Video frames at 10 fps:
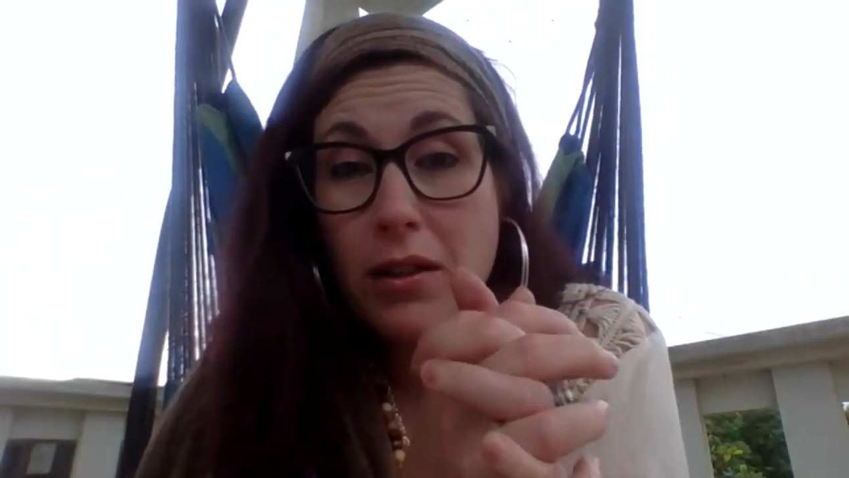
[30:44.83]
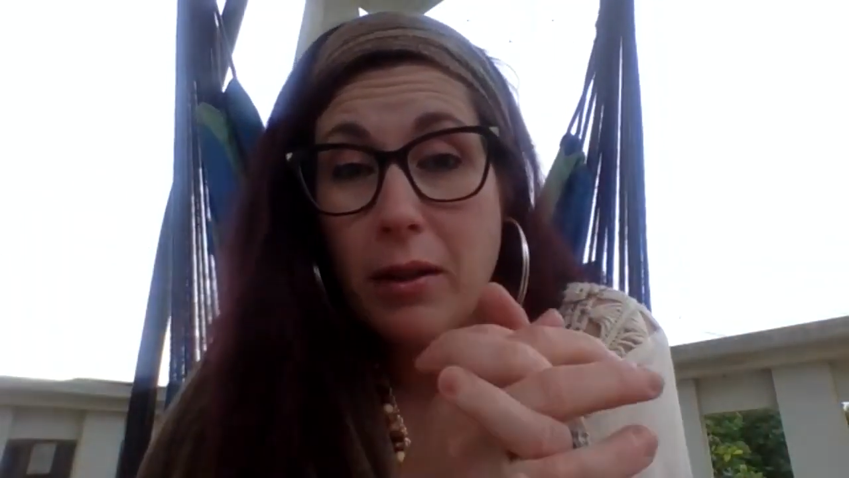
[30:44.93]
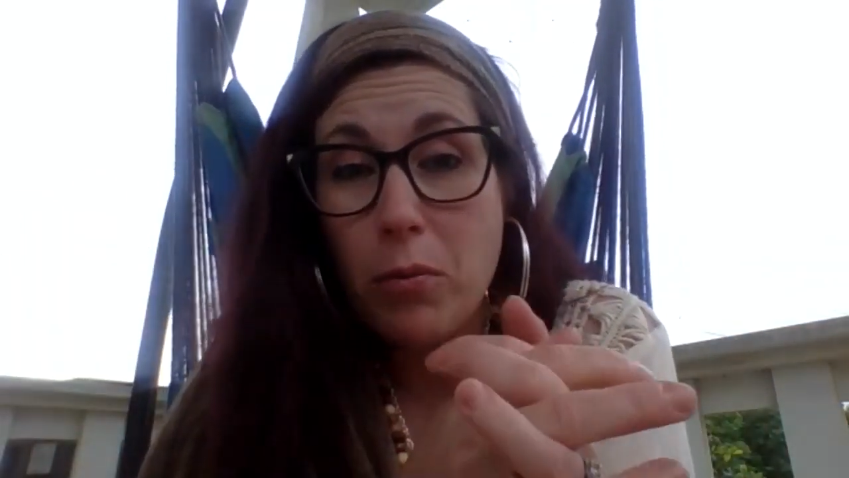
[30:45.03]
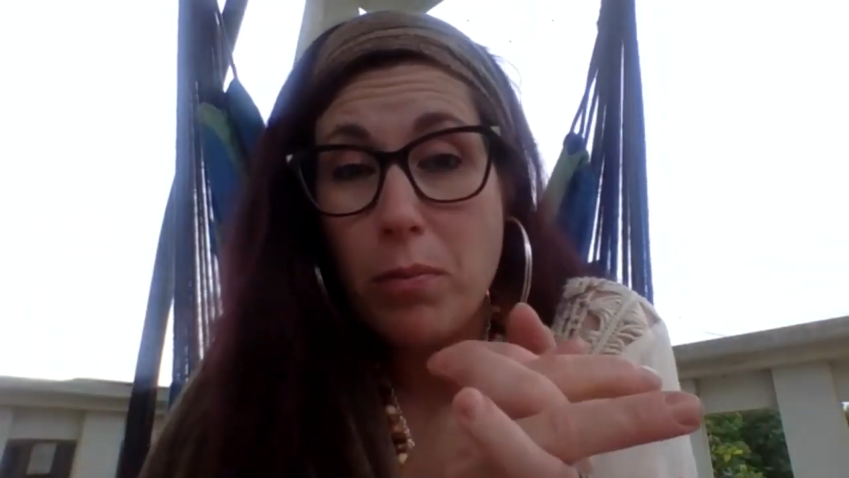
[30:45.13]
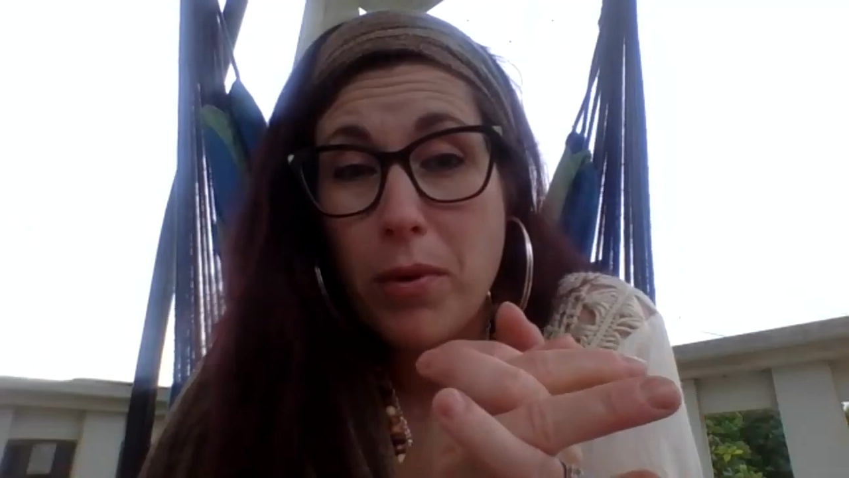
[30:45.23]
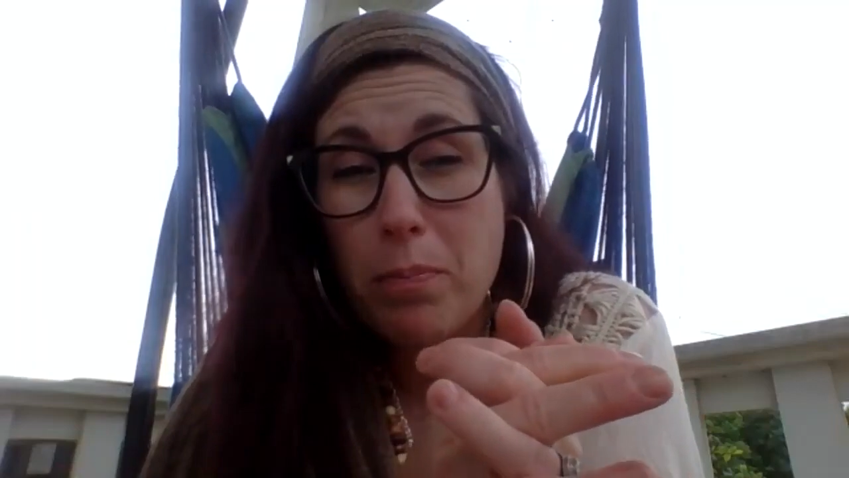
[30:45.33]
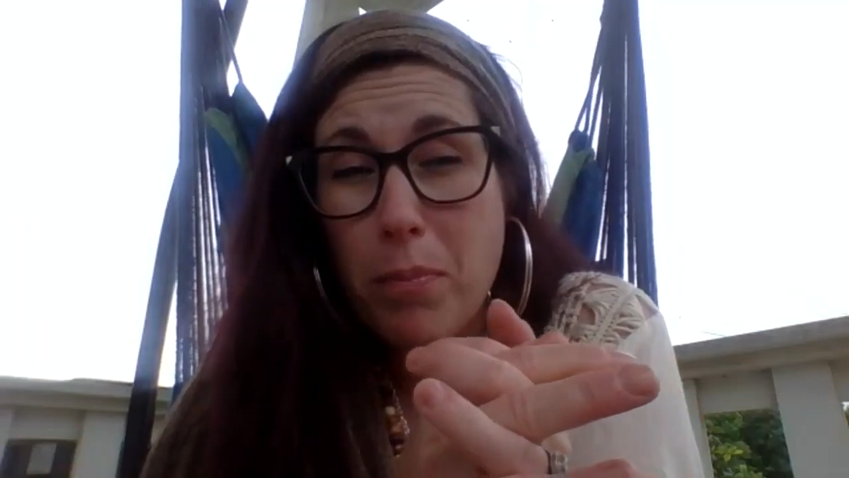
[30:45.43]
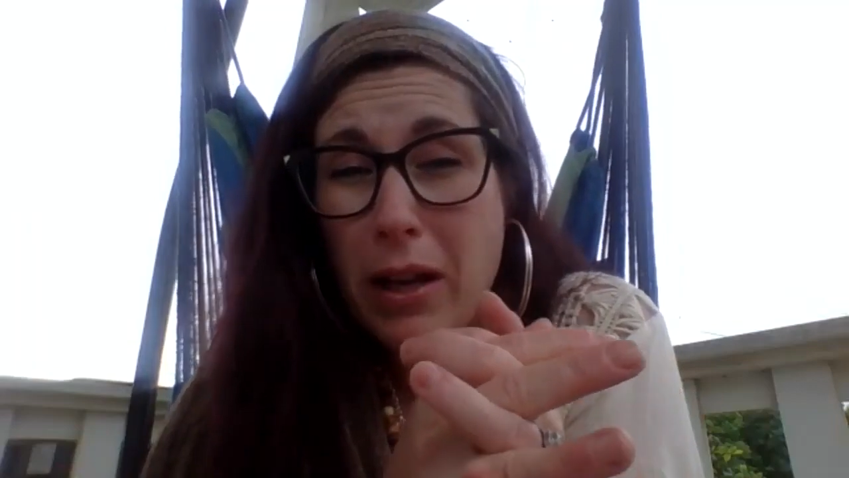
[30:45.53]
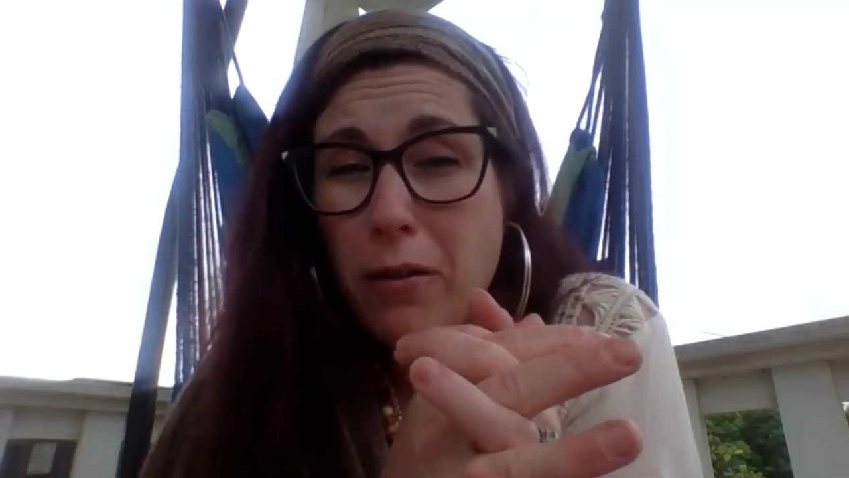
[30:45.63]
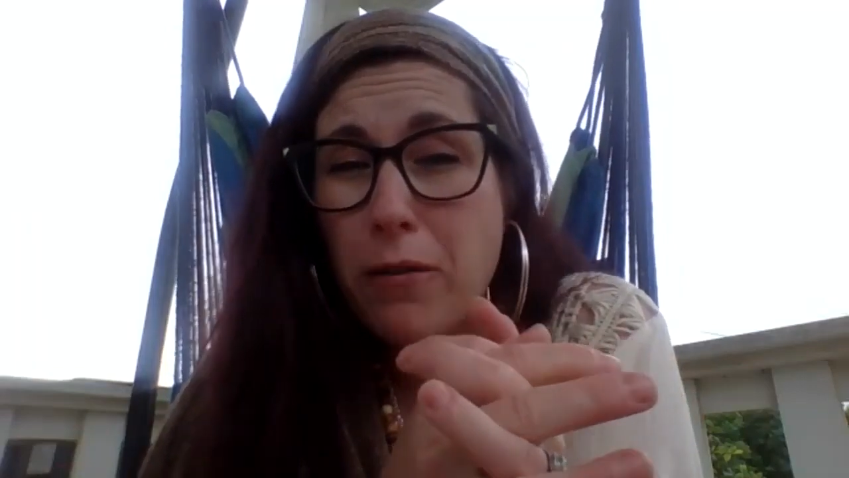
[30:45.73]
that they would
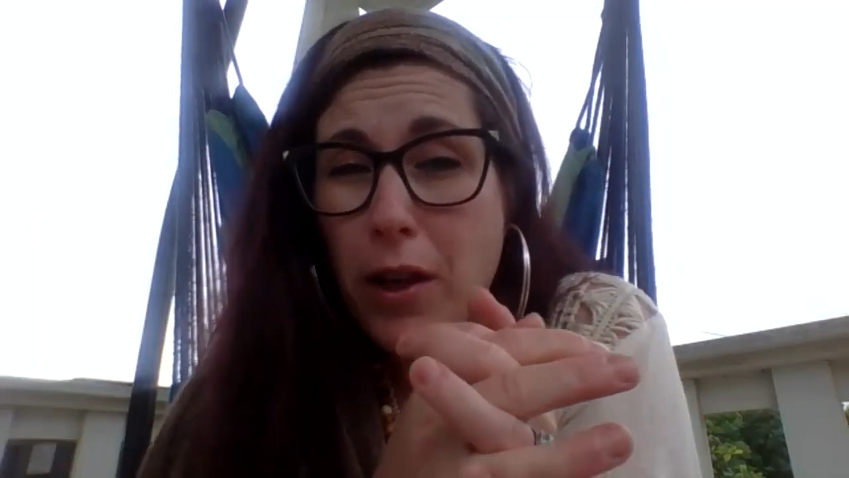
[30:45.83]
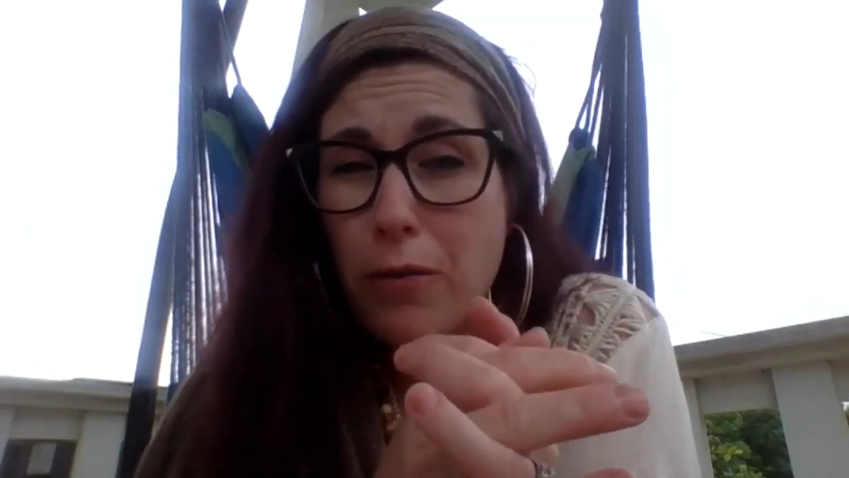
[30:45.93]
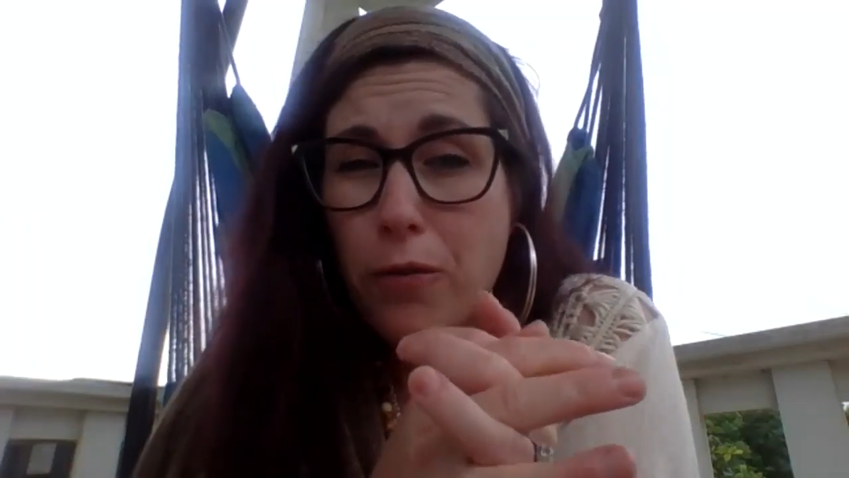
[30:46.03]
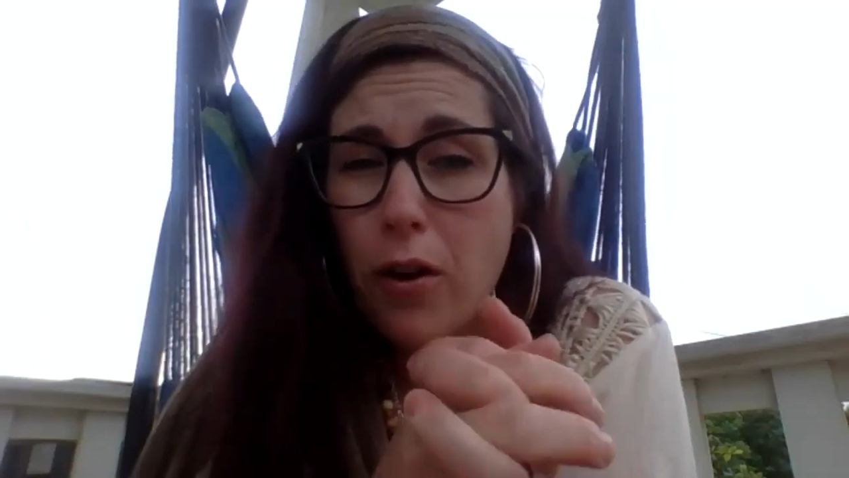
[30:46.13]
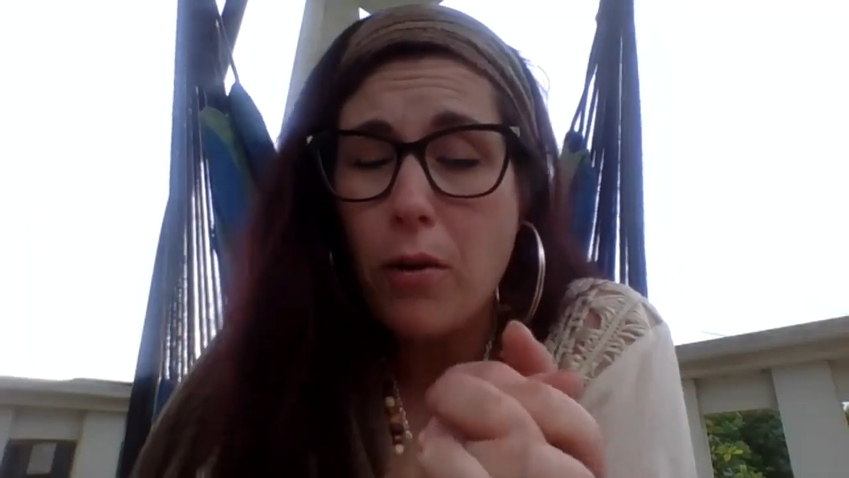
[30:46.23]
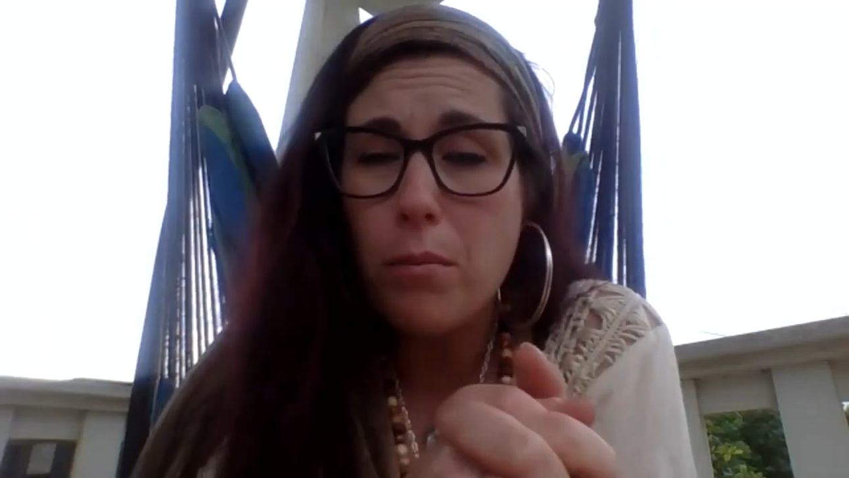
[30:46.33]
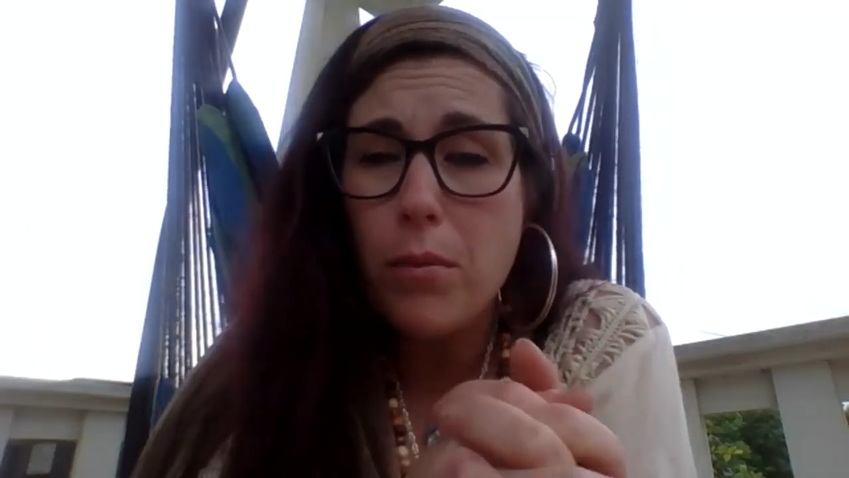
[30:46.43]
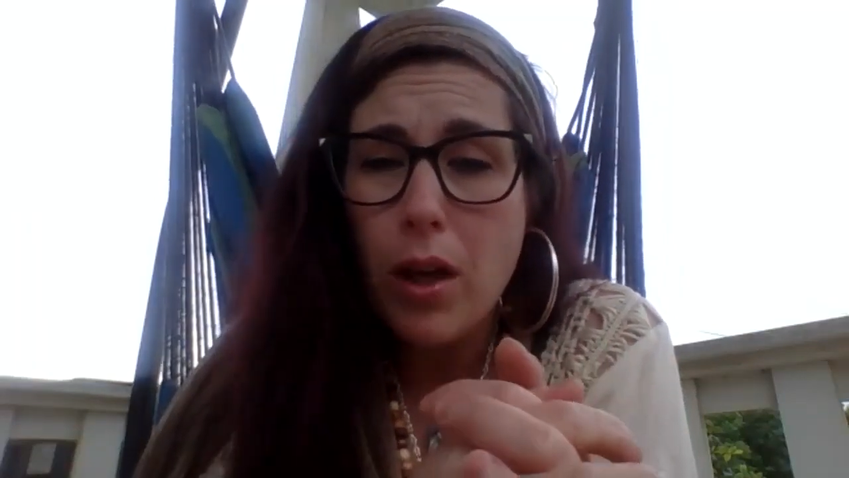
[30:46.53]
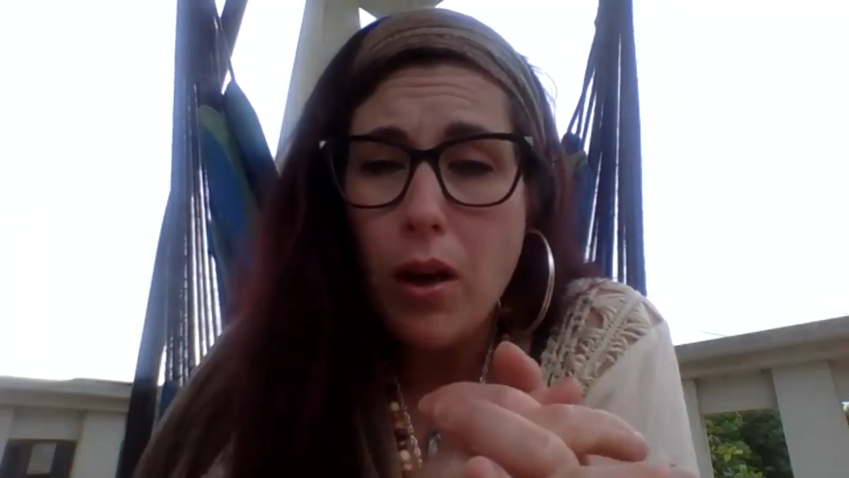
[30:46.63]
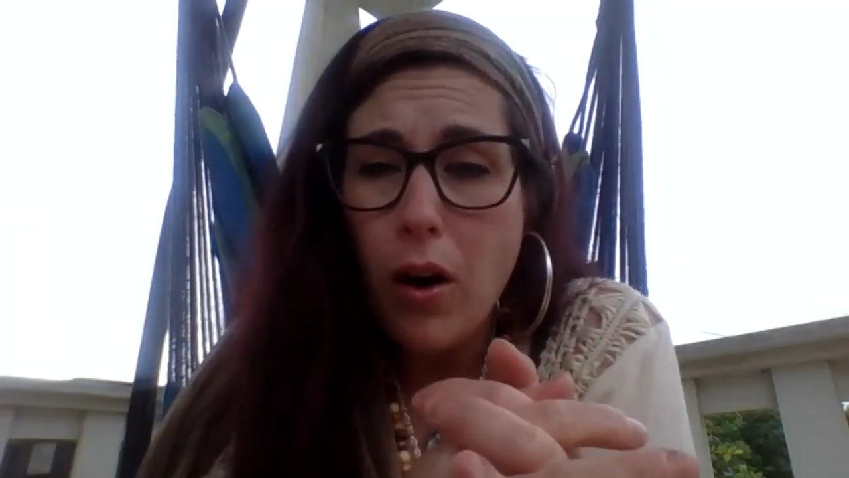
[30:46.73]
benefit from